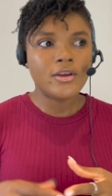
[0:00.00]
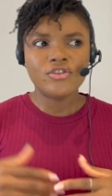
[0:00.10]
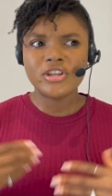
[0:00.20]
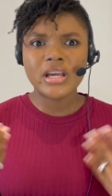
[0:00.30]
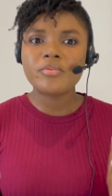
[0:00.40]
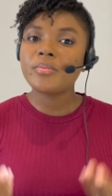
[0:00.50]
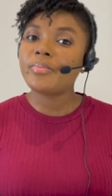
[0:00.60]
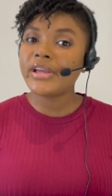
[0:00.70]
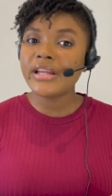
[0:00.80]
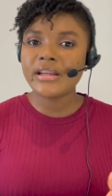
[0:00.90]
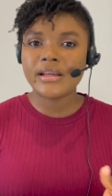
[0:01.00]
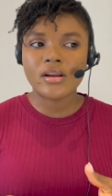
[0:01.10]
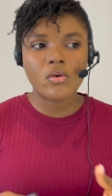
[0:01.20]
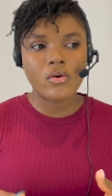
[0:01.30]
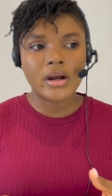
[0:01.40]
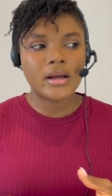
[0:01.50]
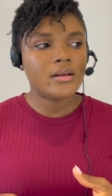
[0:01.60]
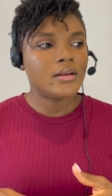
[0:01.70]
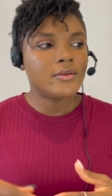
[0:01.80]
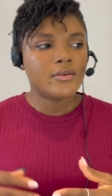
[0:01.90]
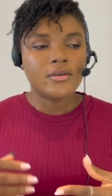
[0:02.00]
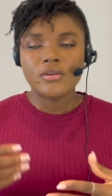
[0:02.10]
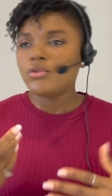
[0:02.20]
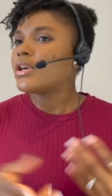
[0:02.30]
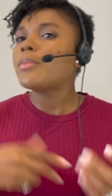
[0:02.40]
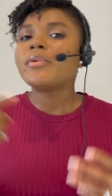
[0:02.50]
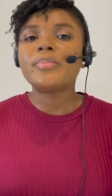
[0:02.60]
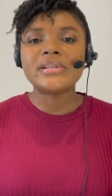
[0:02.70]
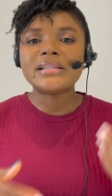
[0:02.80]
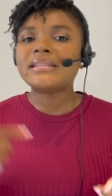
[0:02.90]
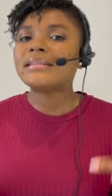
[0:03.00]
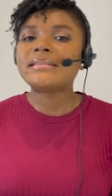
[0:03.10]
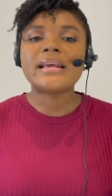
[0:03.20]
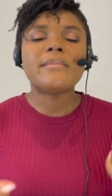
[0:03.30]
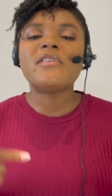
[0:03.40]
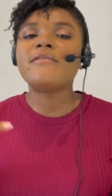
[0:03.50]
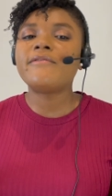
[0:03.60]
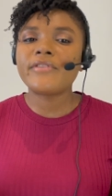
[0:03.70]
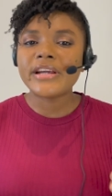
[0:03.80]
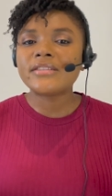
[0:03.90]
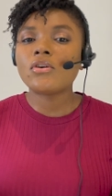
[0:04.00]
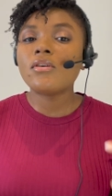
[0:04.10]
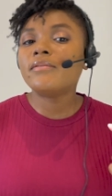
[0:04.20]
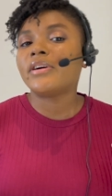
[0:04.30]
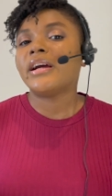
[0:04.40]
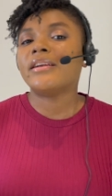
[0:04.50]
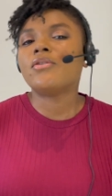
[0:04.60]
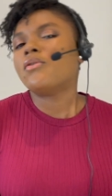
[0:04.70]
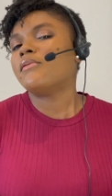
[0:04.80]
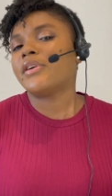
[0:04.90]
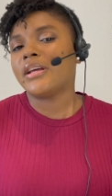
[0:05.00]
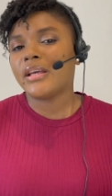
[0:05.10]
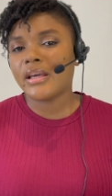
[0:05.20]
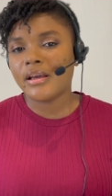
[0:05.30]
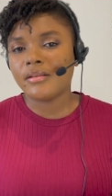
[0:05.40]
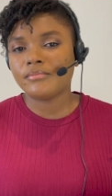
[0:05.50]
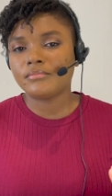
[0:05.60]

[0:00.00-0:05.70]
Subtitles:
You keep repeating it, or you keep repeating the same phrase over and over again.